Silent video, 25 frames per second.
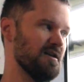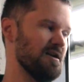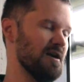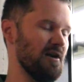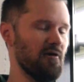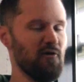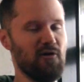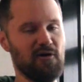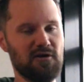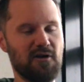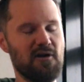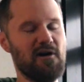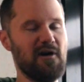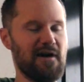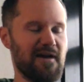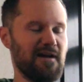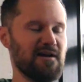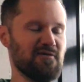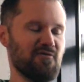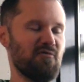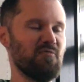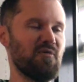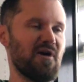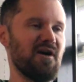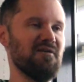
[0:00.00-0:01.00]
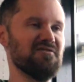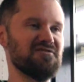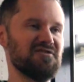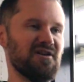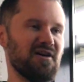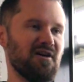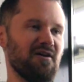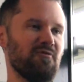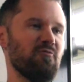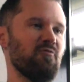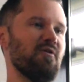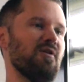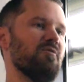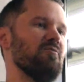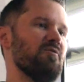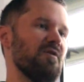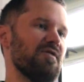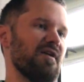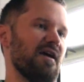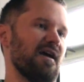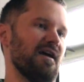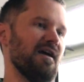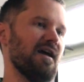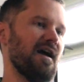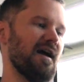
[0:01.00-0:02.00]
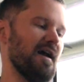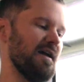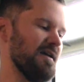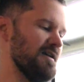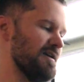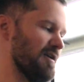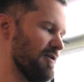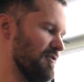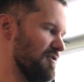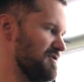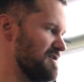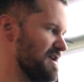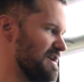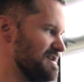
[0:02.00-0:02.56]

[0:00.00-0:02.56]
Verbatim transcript: you know, online in your browser with a you know,